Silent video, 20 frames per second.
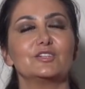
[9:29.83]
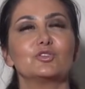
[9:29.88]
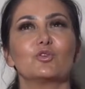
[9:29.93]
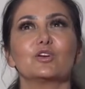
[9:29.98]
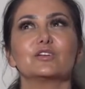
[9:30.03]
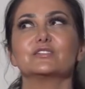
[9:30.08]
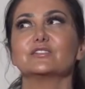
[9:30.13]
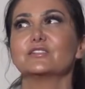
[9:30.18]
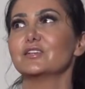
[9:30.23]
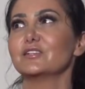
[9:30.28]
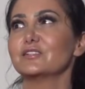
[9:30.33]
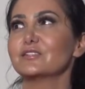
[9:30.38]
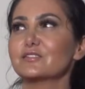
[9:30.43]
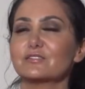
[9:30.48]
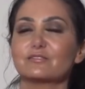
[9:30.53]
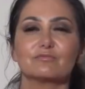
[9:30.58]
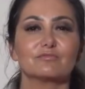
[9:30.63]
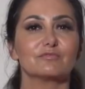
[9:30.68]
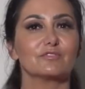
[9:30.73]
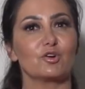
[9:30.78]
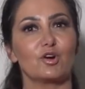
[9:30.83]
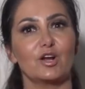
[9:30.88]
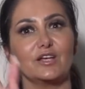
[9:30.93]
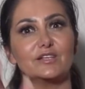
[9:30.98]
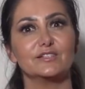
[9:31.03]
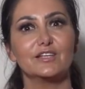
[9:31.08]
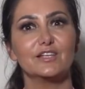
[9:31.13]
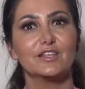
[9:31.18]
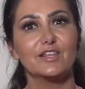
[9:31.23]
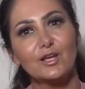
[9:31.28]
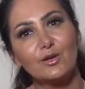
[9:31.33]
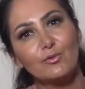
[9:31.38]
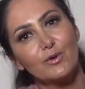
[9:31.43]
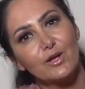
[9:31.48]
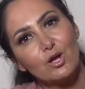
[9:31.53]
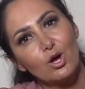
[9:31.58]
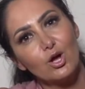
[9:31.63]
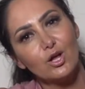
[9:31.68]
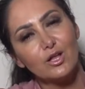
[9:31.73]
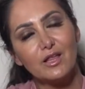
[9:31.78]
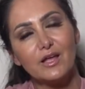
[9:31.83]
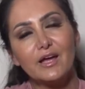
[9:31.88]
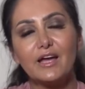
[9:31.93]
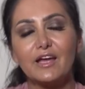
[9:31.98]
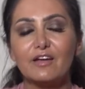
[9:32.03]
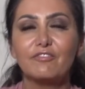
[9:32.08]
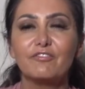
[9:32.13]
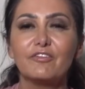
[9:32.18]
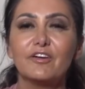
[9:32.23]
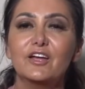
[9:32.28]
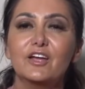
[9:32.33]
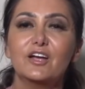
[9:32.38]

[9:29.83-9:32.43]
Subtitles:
towards this crazy thing we call life.